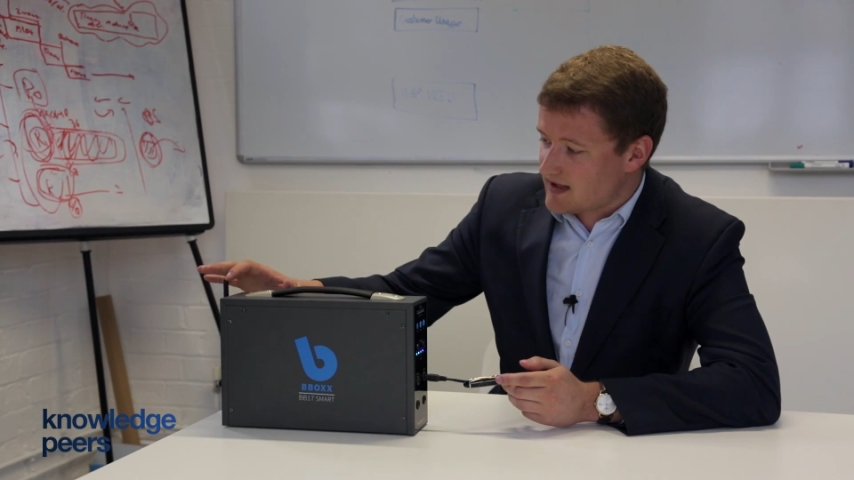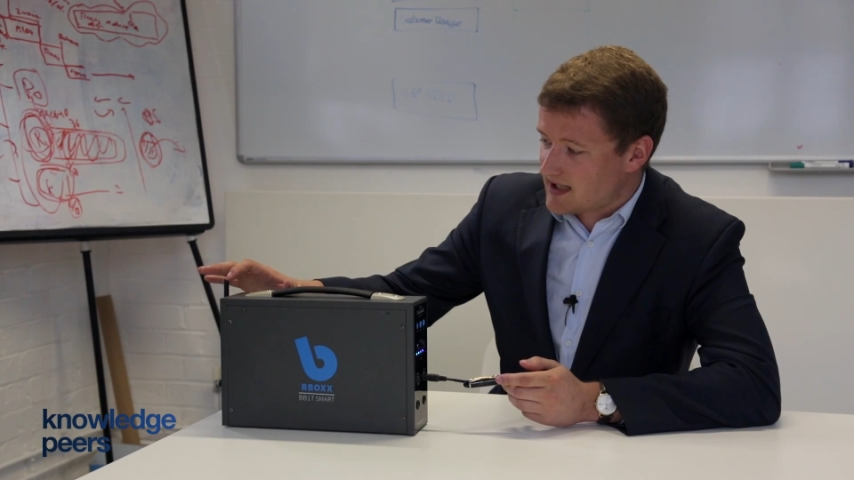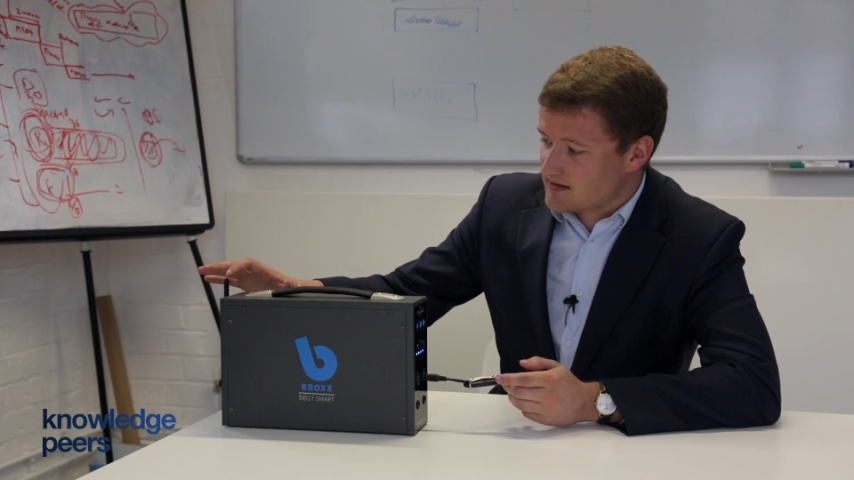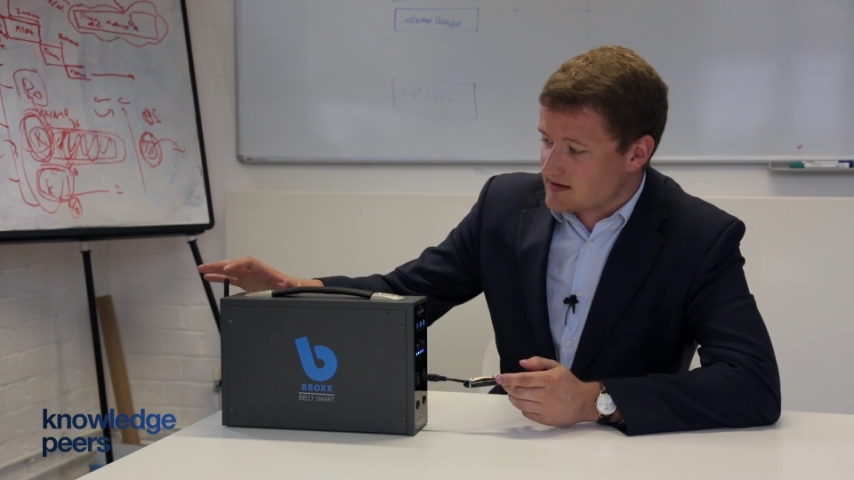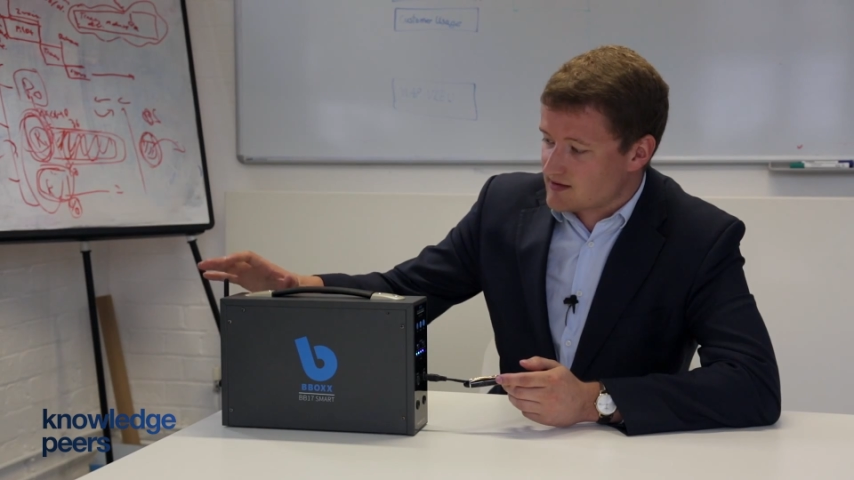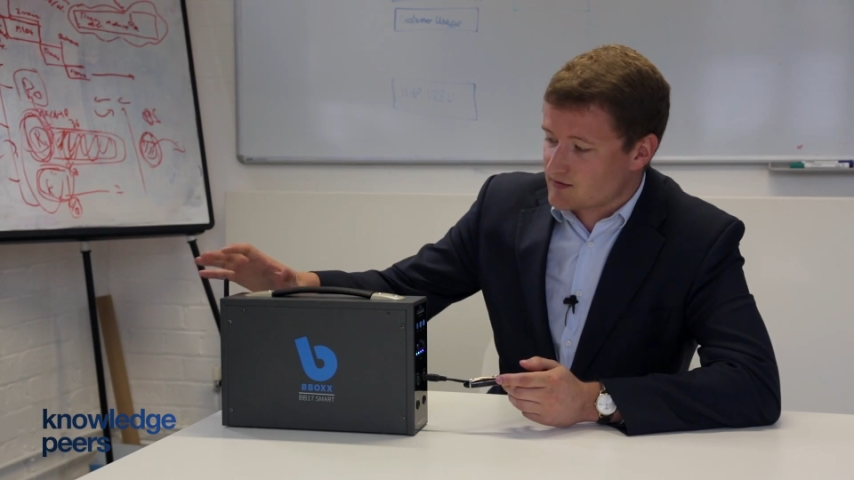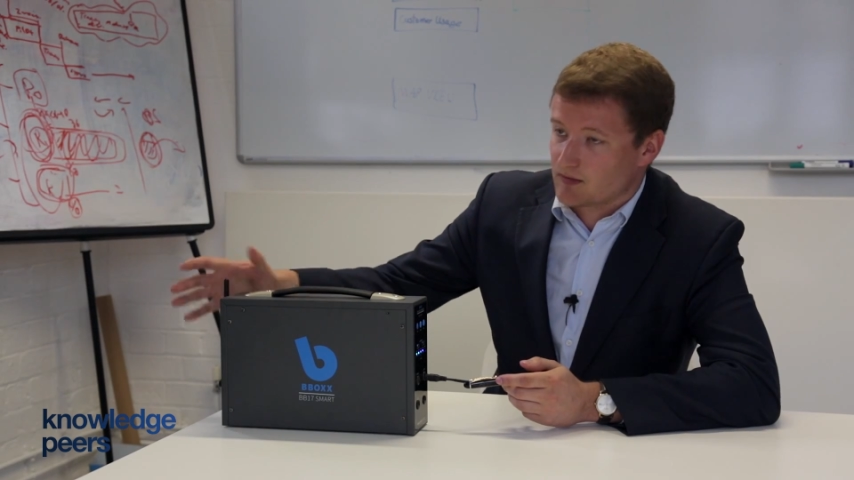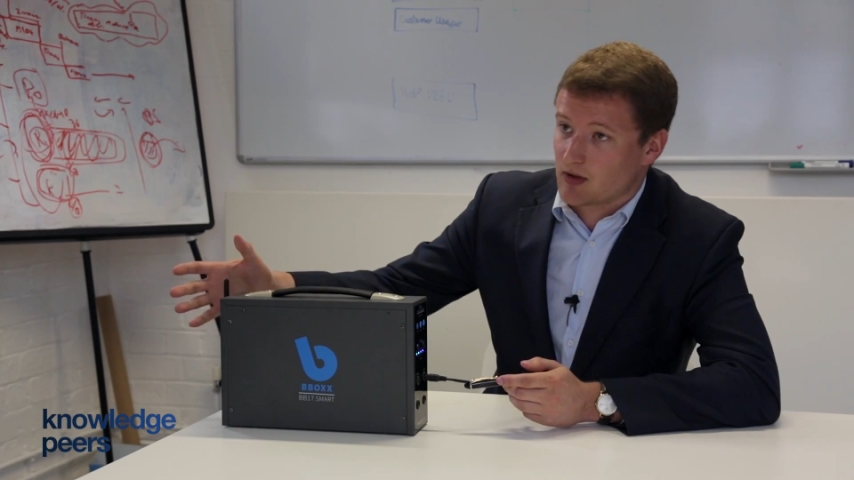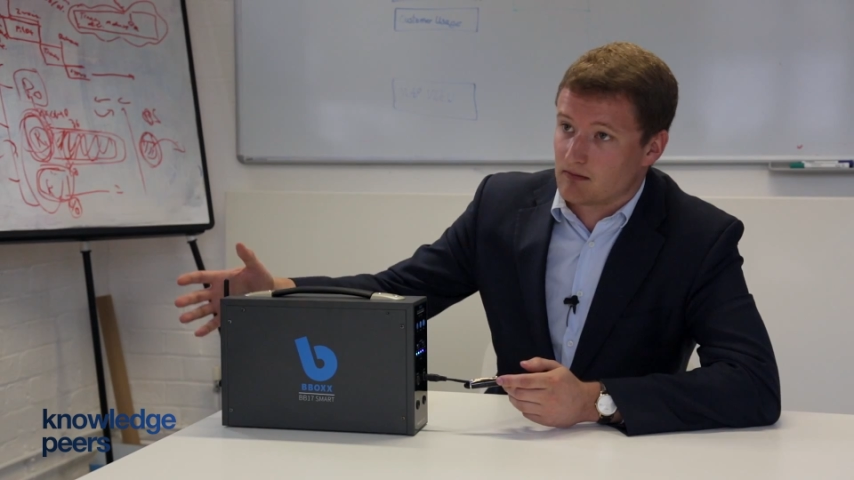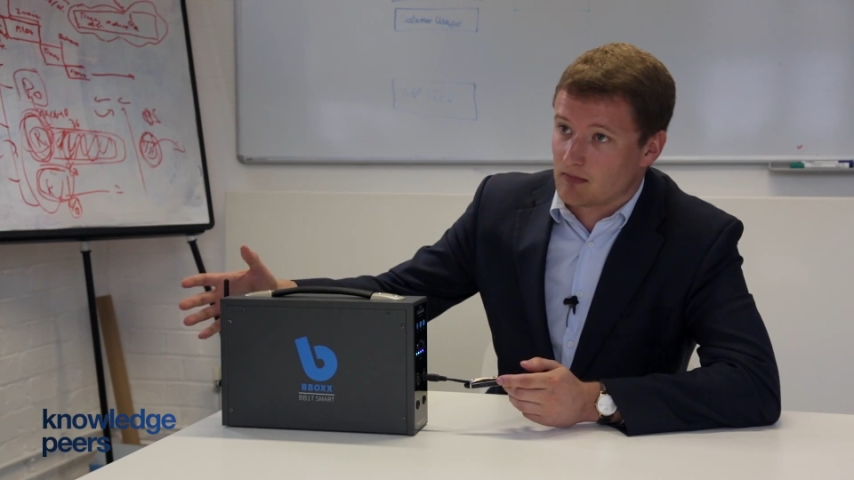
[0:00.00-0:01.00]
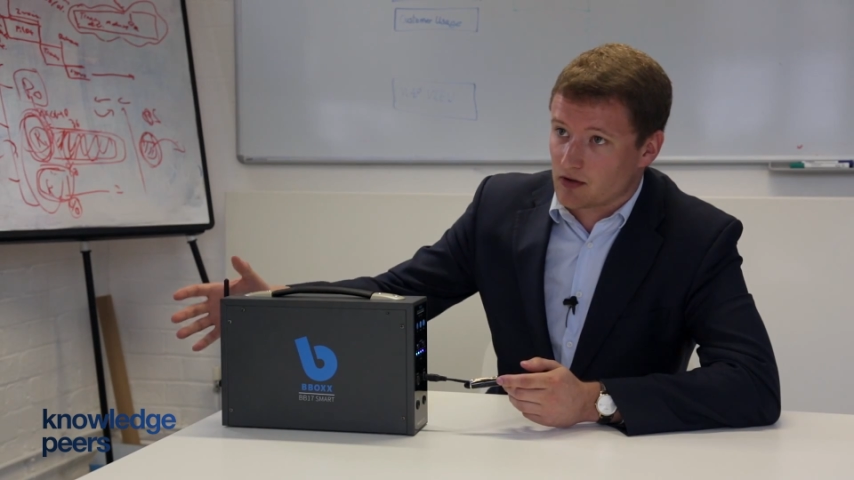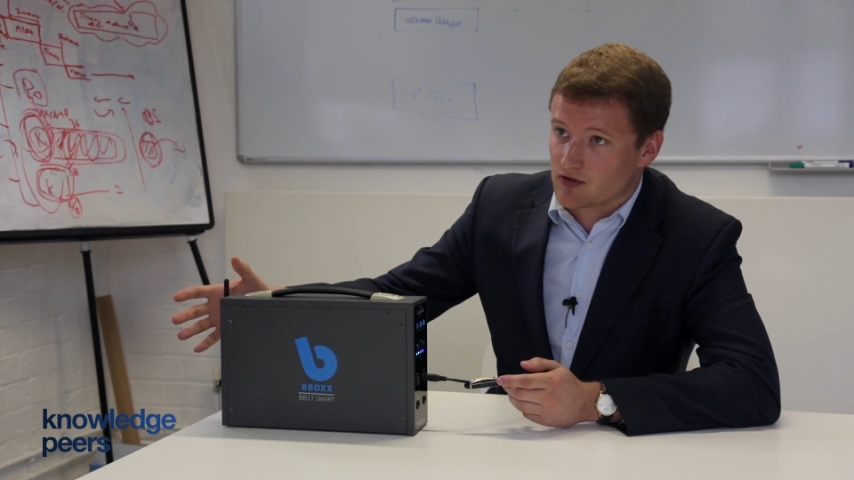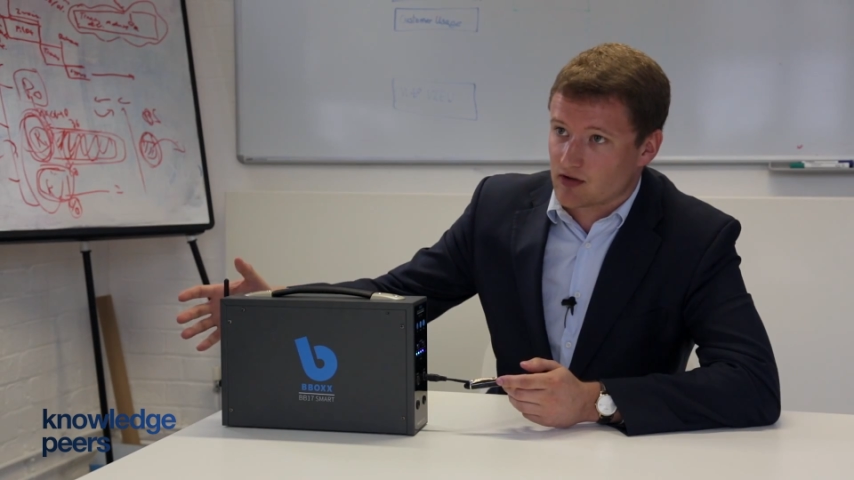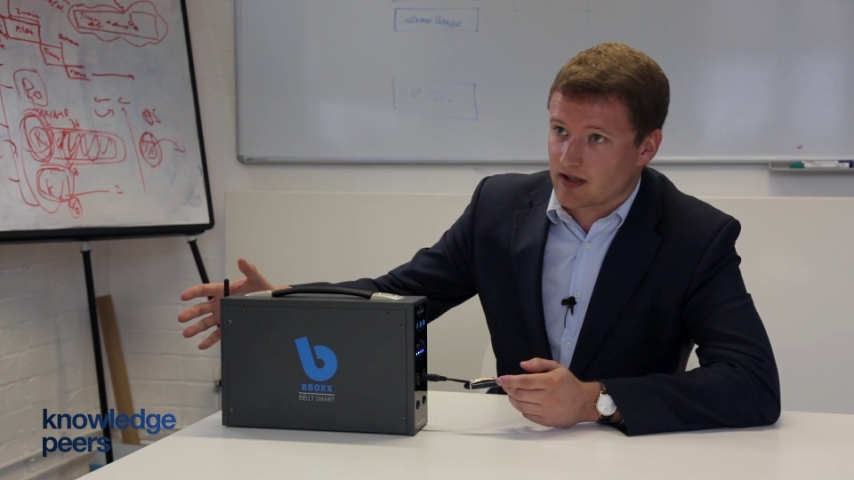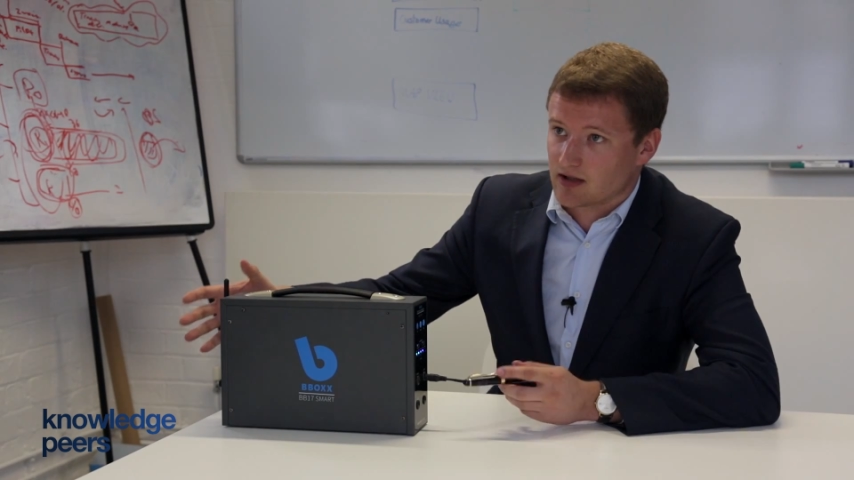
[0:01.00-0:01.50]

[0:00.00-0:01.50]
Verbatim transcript: added this remote monitoring